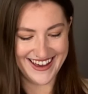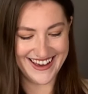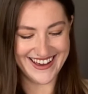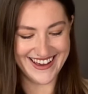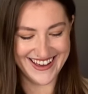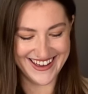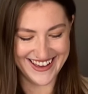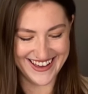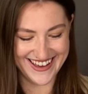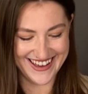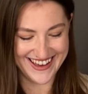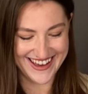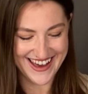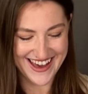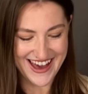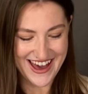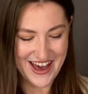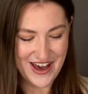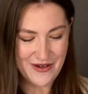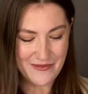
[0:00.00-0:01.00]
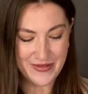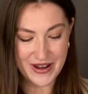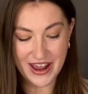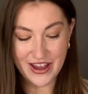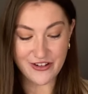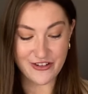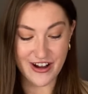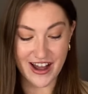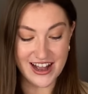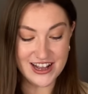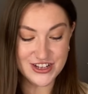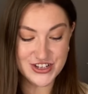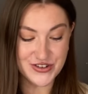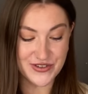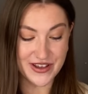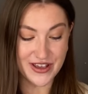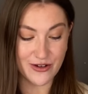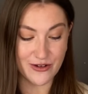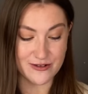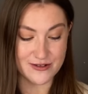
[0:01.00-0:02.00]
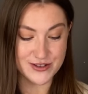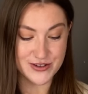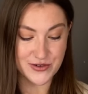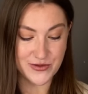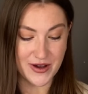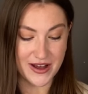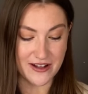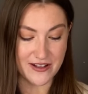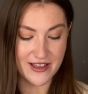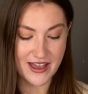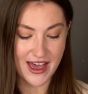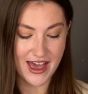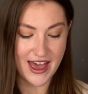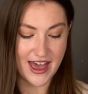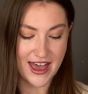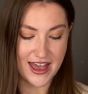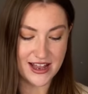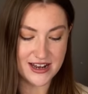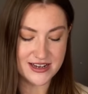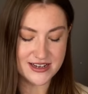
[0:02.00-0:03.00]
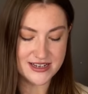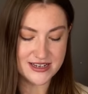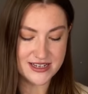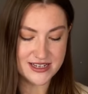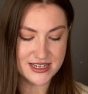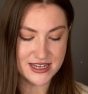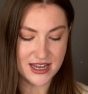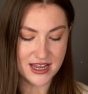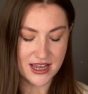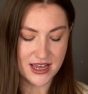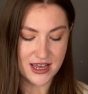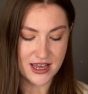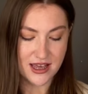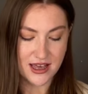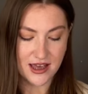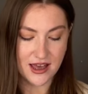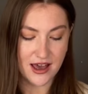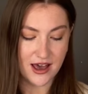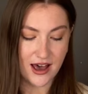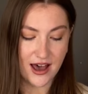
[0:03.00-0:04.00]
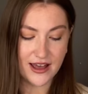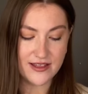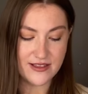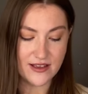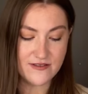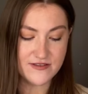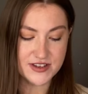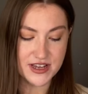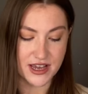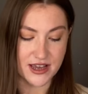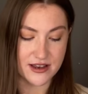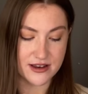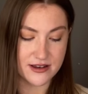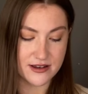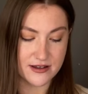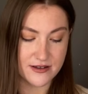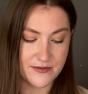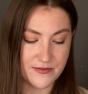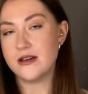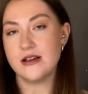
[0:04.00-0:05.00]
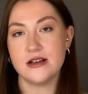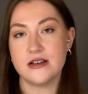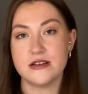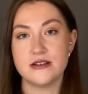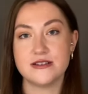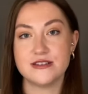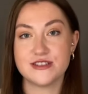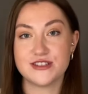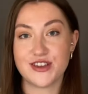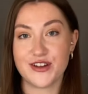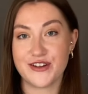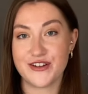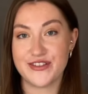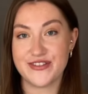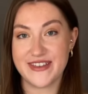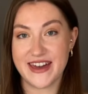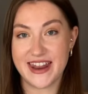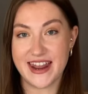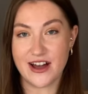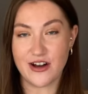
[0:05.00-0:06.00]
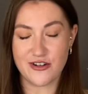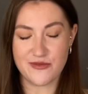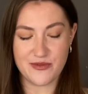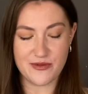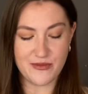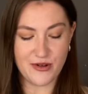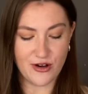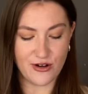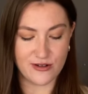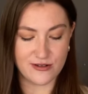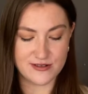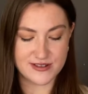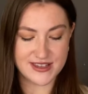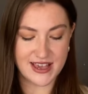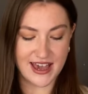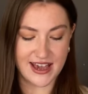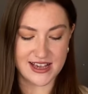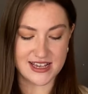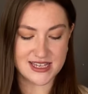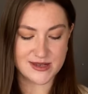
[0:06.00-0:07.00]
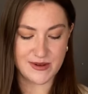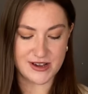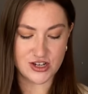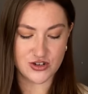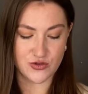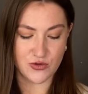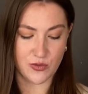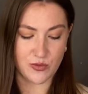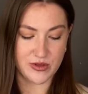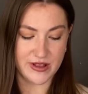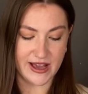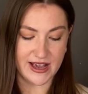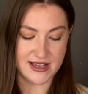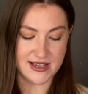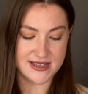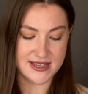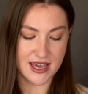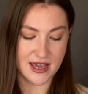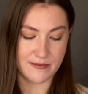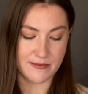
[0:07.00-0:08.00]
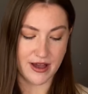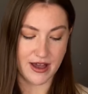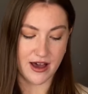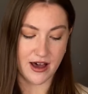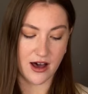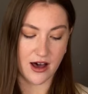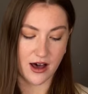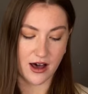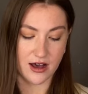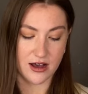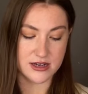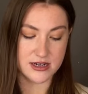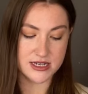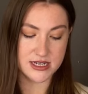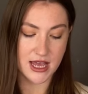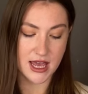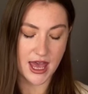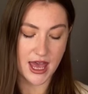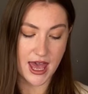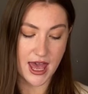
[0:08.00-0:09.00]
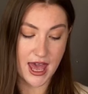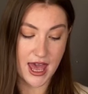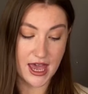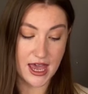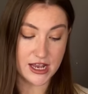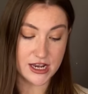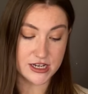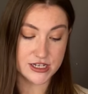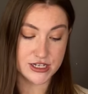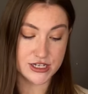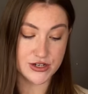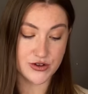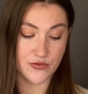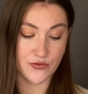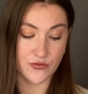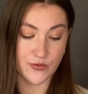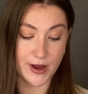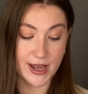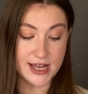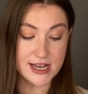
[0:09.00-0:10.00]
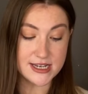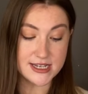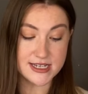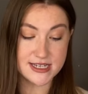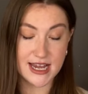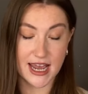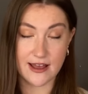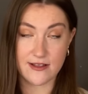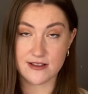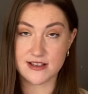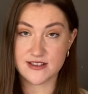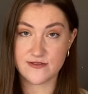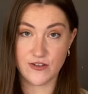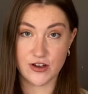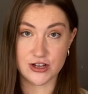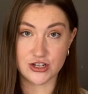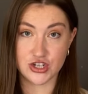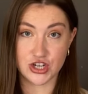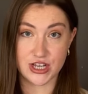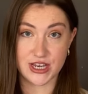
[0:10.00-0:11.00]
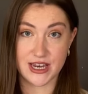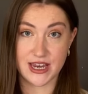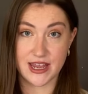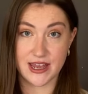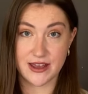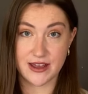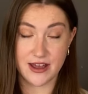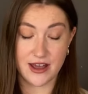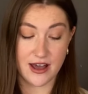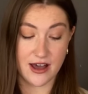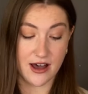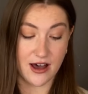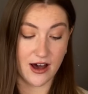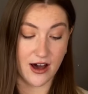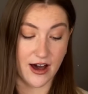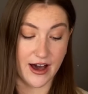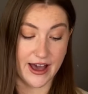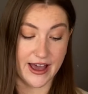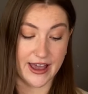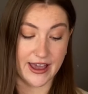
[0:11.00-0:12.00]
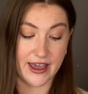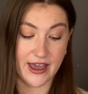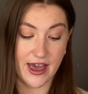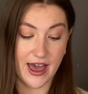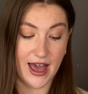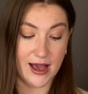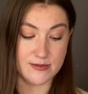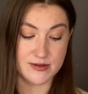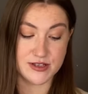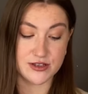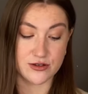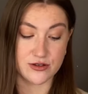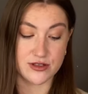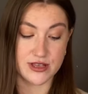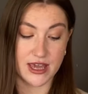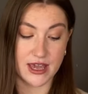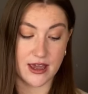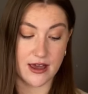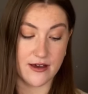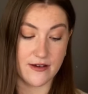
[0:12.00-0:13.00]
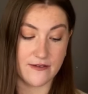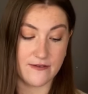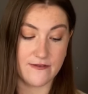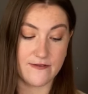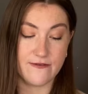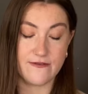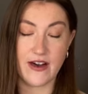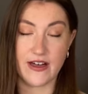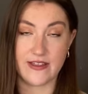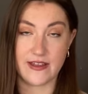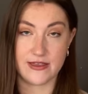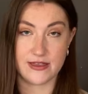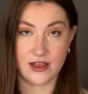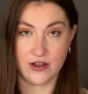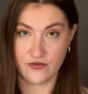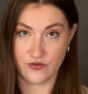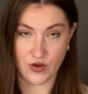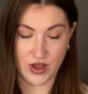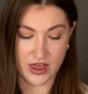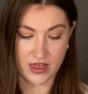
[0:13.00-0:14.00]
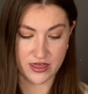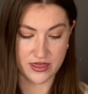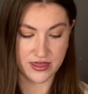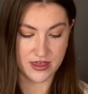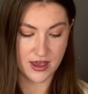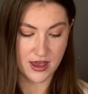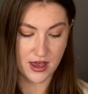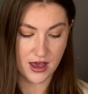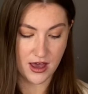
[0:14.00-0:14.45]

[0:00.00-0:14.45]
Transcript: but I cried during All Too Well and I loved it. So that album holds a special place in my heart and Red Taylor's version I absolutely fell in love with.